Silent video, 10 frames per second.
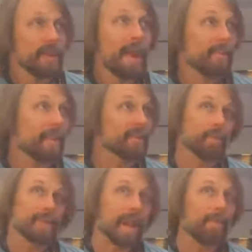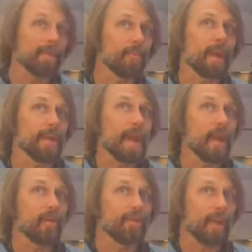Yeah, and that's what's happening right
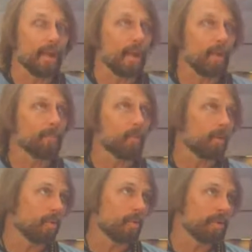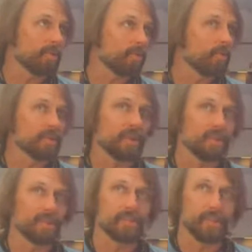now. And Umbo, what we want to do
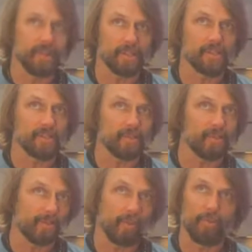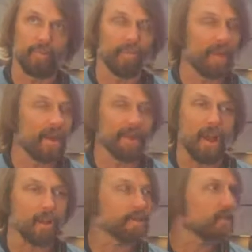is provide
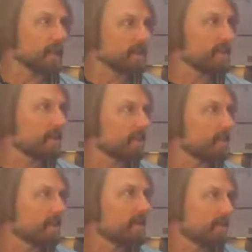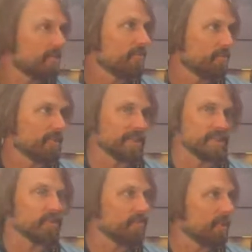non-psychedelic
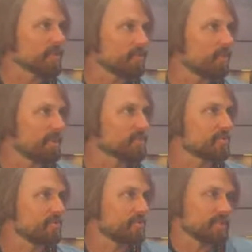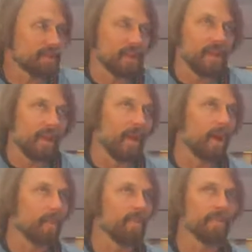medicinal functional mushrooms,
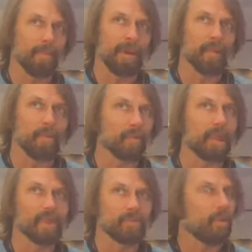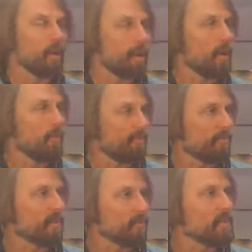but the money we raise will help
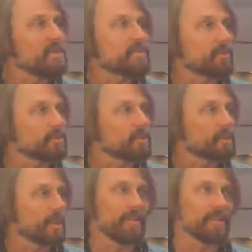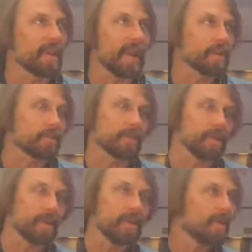fund the research, because everything has to
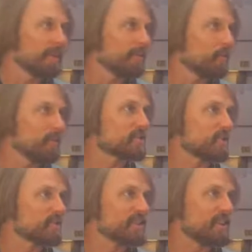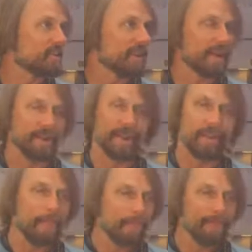be research. We got to
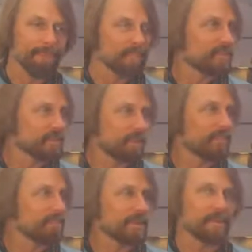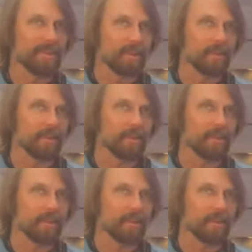get something,